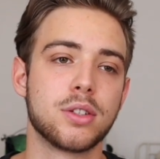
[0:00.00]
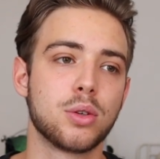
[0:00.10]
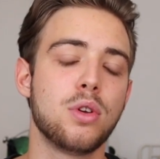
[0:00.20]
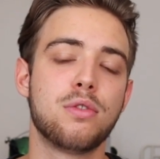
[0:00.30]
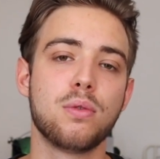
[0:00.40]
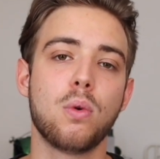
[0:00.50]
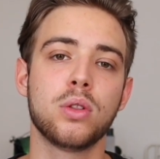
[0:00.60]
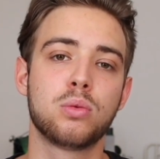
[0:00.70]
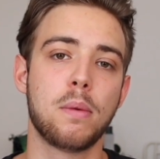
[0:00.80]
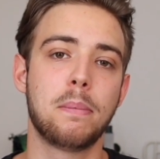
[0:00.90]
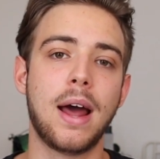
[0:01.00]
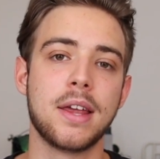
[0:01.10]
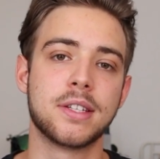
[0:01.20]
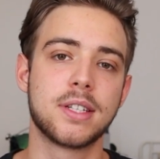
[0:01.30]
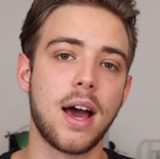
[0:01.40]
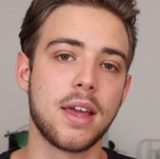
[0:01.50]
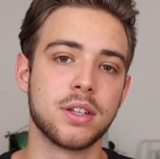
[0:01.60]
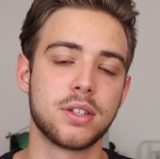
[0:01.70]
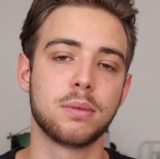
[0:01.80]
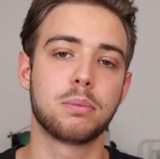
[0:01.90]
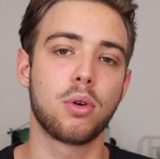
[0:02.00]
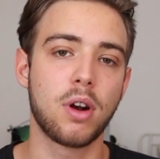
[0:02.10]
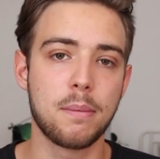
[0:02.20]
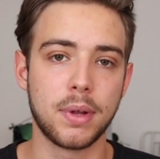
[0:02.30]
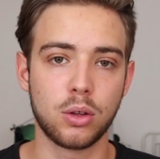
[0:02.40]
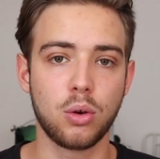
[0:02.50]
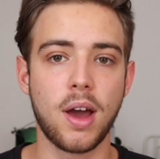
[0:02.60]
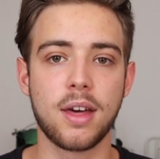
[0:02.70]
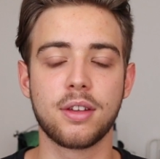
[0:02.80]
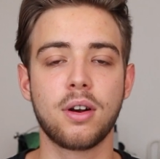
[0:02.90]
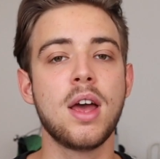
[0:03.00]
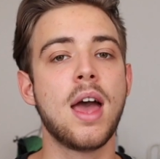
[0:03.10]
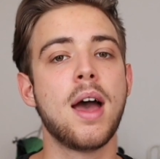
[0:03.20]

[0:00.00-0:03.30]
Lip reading: So if you want to apply science and programming together,